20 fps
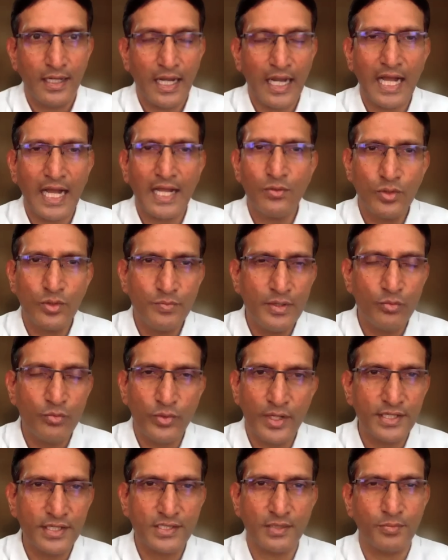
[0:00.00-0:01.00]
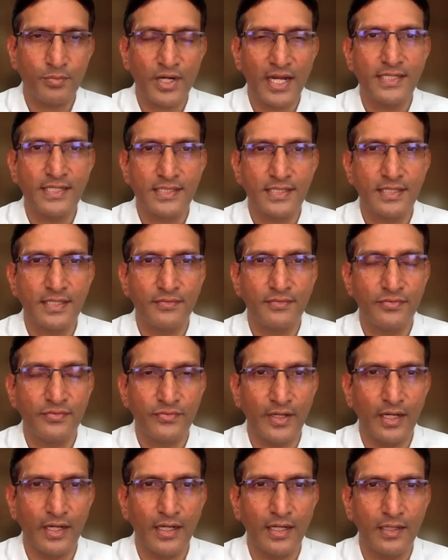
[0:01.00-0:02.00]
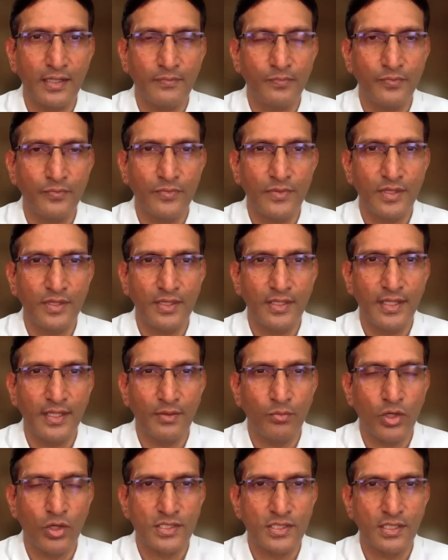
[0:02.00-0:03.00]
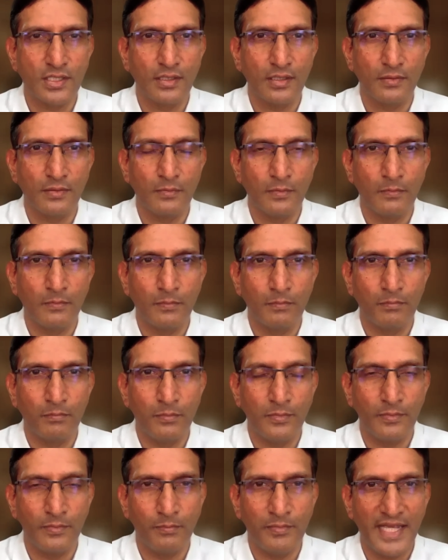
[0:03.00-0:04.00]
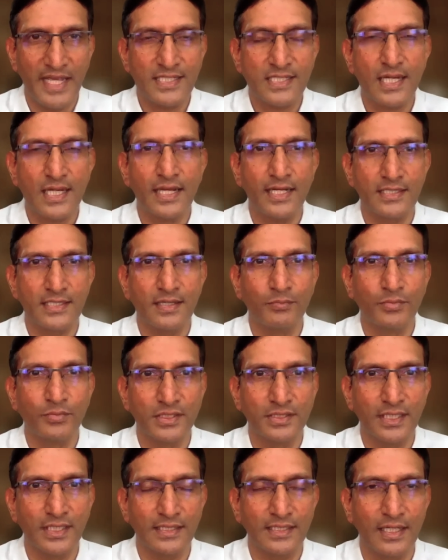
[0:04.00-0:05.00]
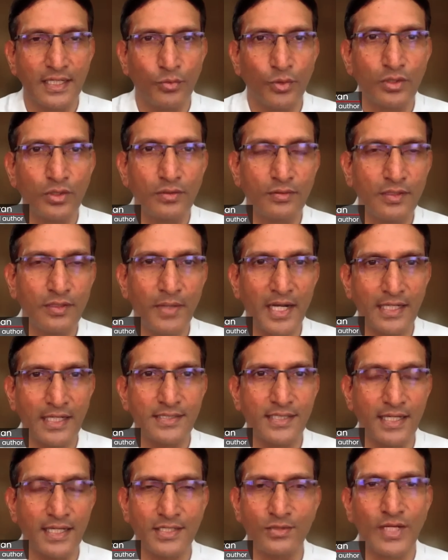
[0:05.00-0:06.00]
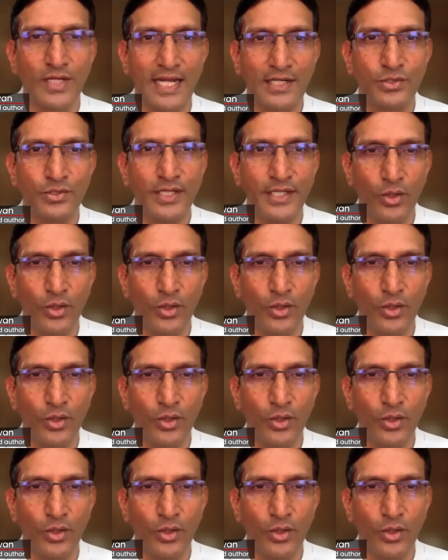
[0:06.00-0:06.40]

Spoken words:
I would be very surprised if there was a baseline assumption that the Pakistanis would actually